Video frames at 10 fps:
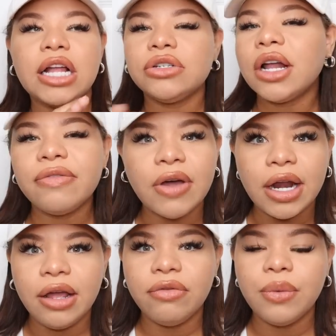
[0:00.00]
I try to
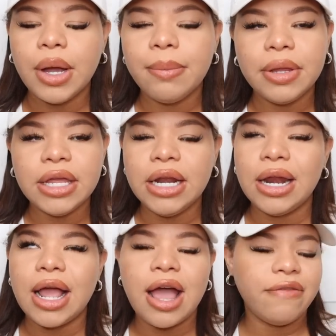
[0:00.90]
find it everywhere, but they
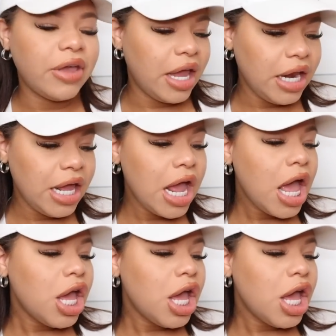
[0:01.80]
didn't have any.